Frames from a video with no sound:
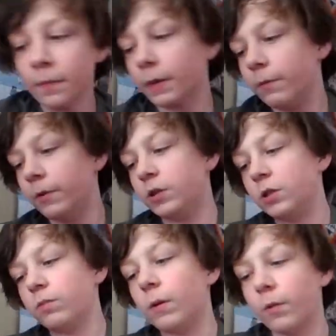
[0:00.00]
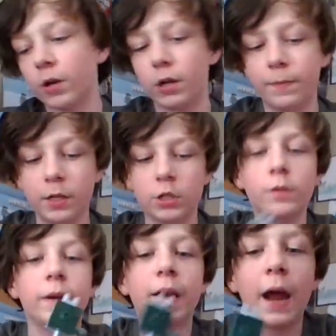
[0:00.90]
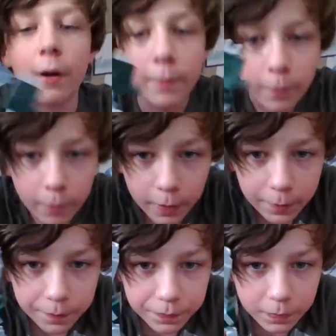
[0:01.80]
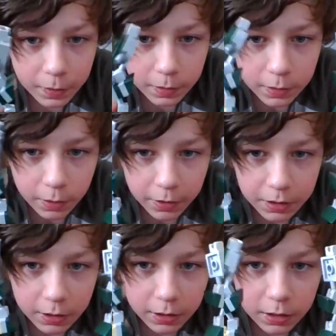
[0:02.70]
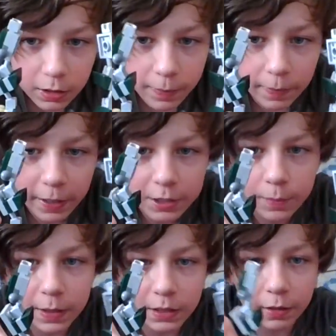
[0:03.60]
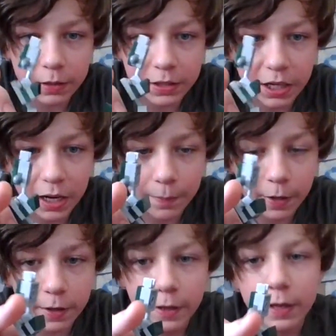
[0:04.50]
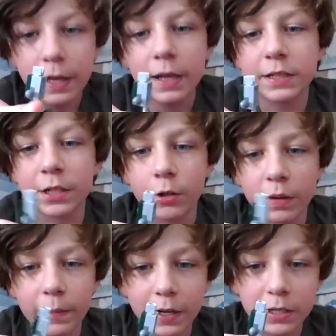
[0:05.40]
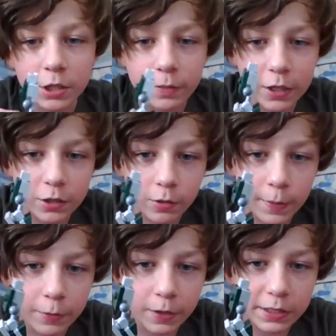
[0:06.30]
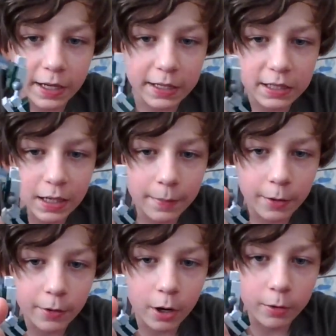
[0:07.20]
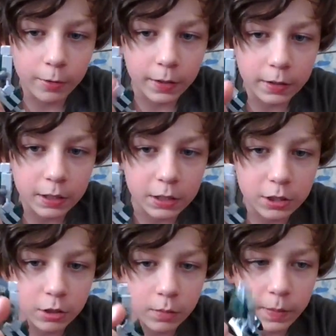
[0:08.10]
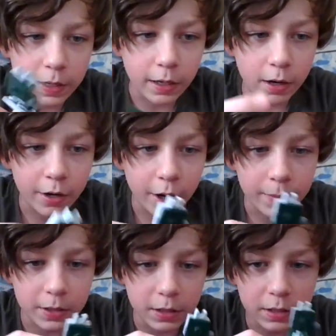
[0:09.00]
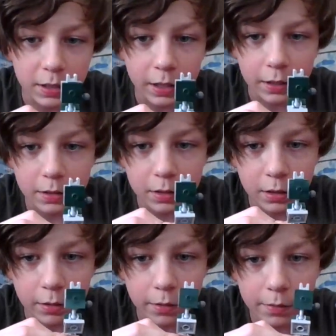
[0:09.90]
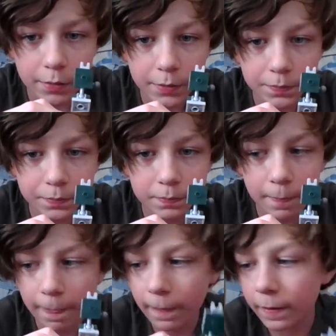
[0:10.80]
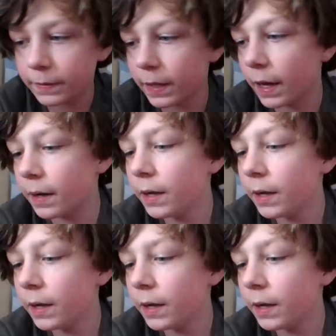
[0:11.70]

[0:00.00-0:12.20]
which is what we're gonna be doing now. So the legs are basically the same. It's like a Grimlock situation. They're both the exact same, other than these two being on opposite sides. So that.